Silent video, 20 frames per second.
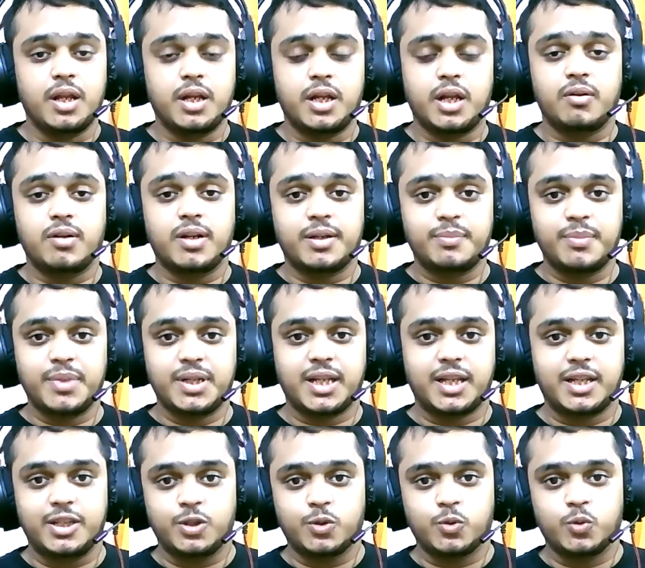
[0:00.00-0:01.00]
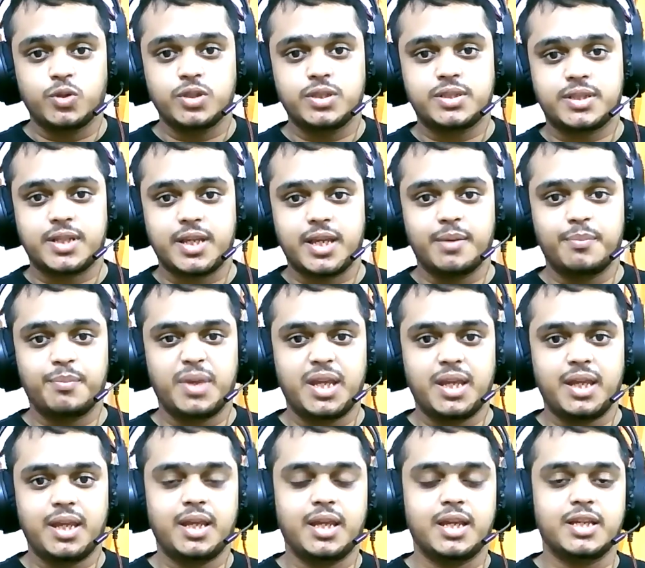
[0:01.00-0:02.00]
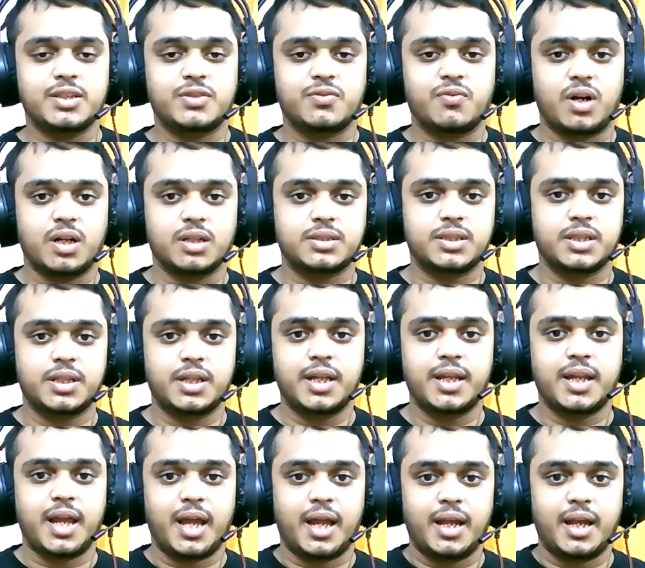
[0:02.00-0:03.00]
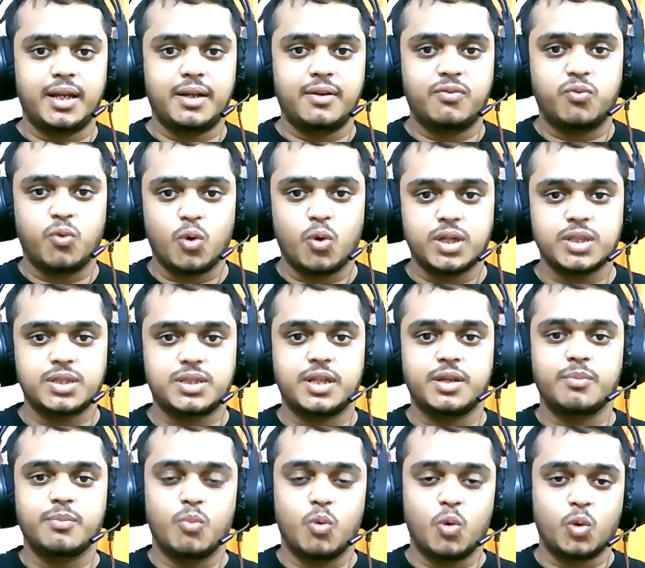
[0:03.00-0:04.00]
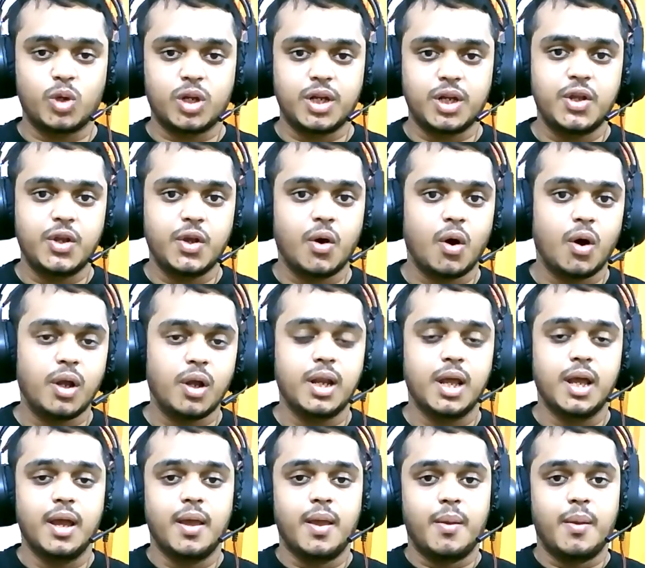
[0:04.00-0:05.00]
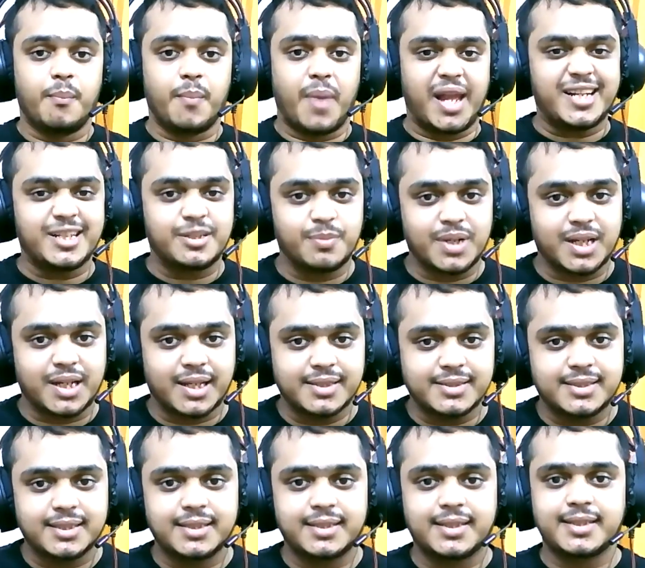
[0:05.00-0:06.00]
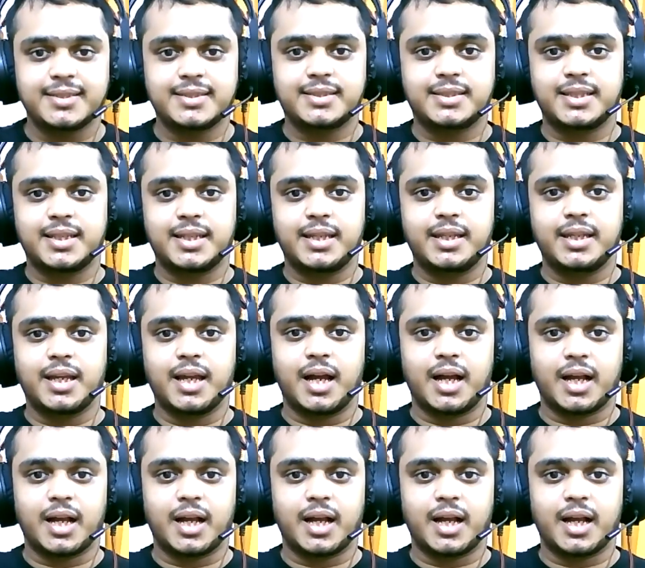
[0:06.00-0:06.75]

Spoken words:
Now, let me tell you, CMA is functioning and focusing mostly on management consultancy,